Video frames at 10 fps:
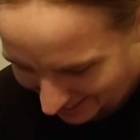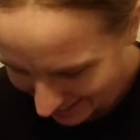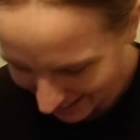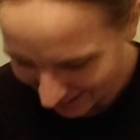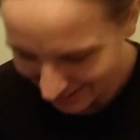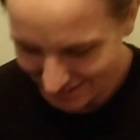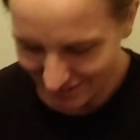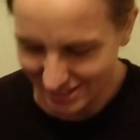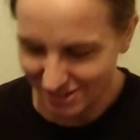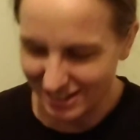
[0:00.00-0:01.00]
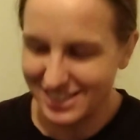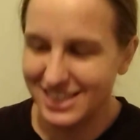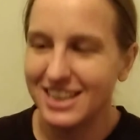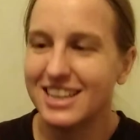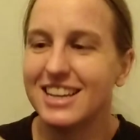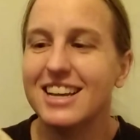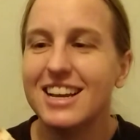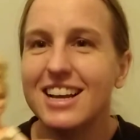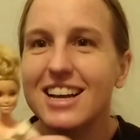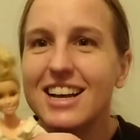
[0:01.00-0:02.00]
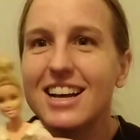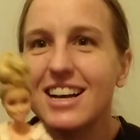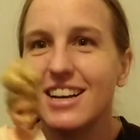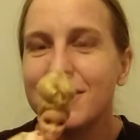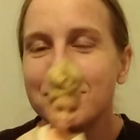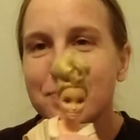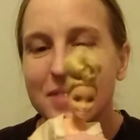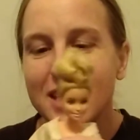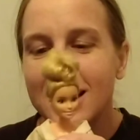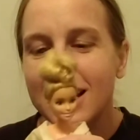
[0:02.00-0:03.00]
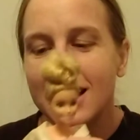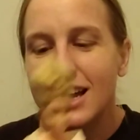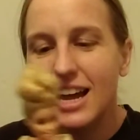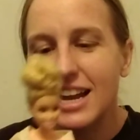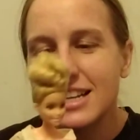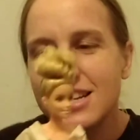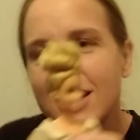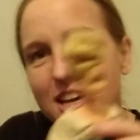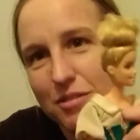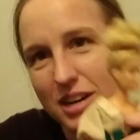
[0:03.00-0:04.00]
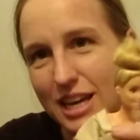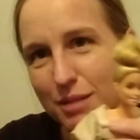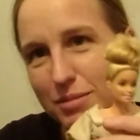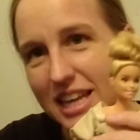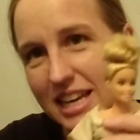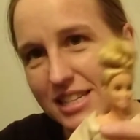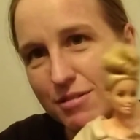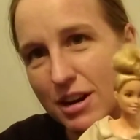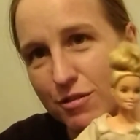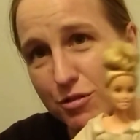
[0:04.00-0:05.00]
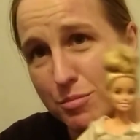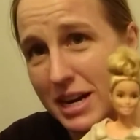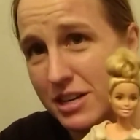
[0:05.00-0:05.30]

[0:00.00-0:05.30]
There, this one's dressed. And it's not like I want to keep these around for my